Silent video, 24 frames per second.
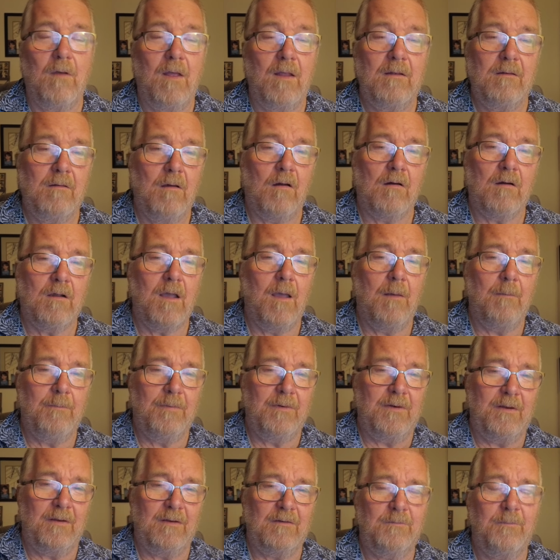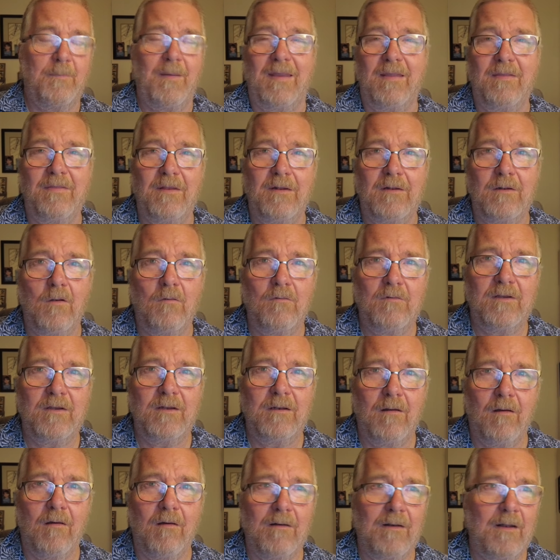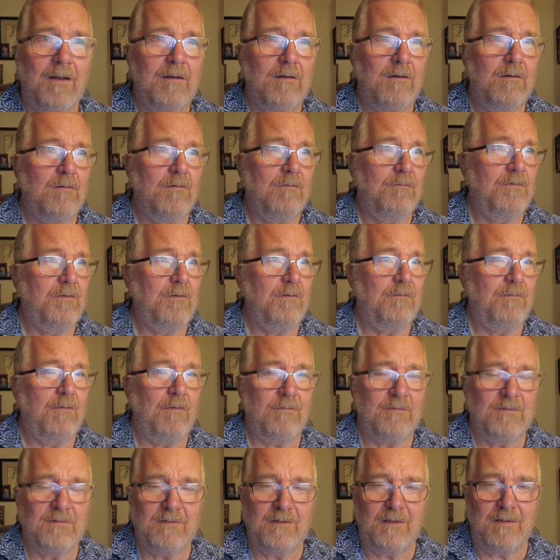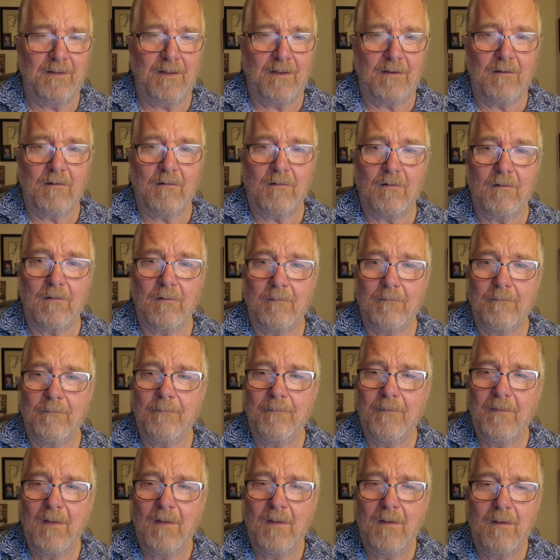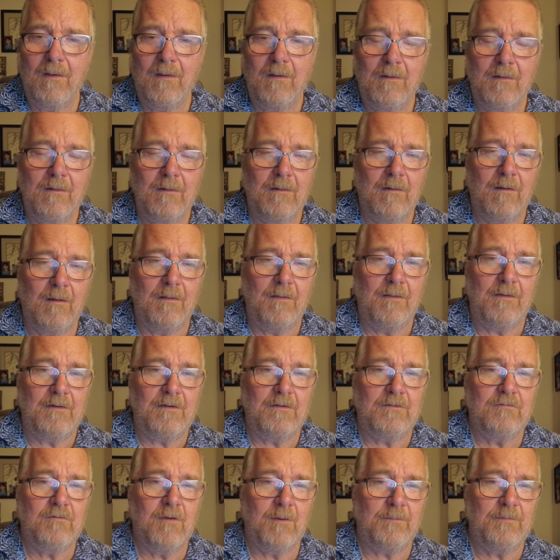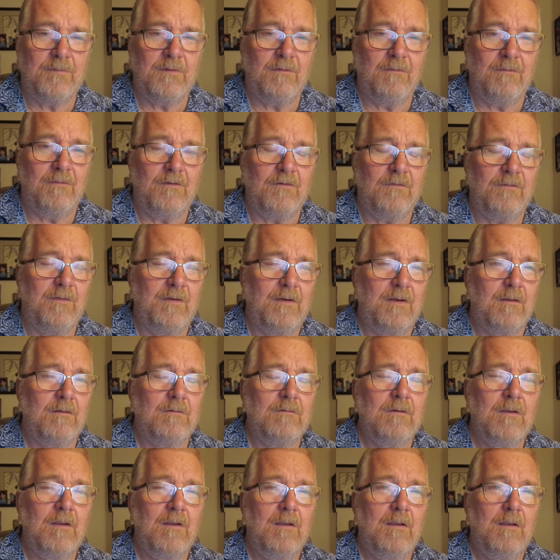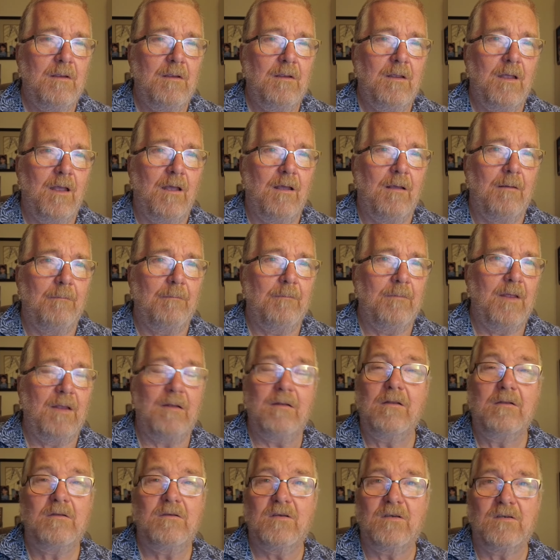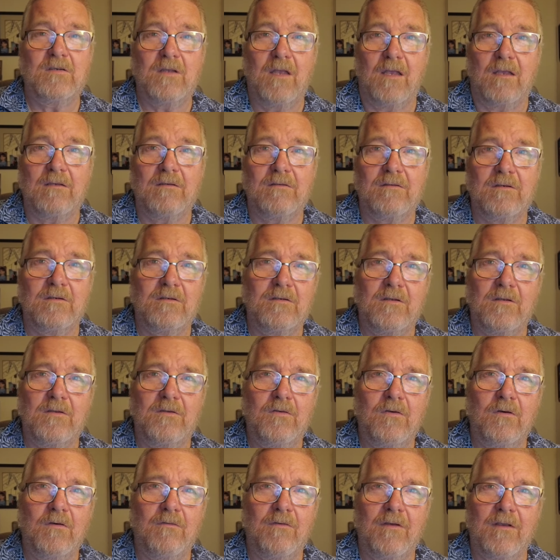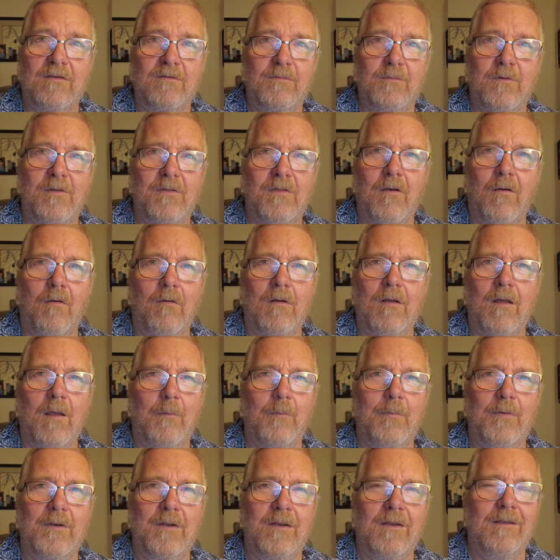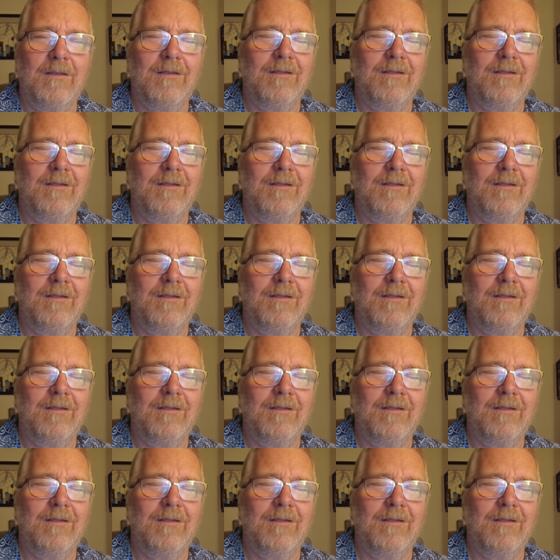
And our company is Bathing Nodine Art. I don't know if you've ever seen that on the description of these videos. And it's just us, just the two of us. We're the whole company.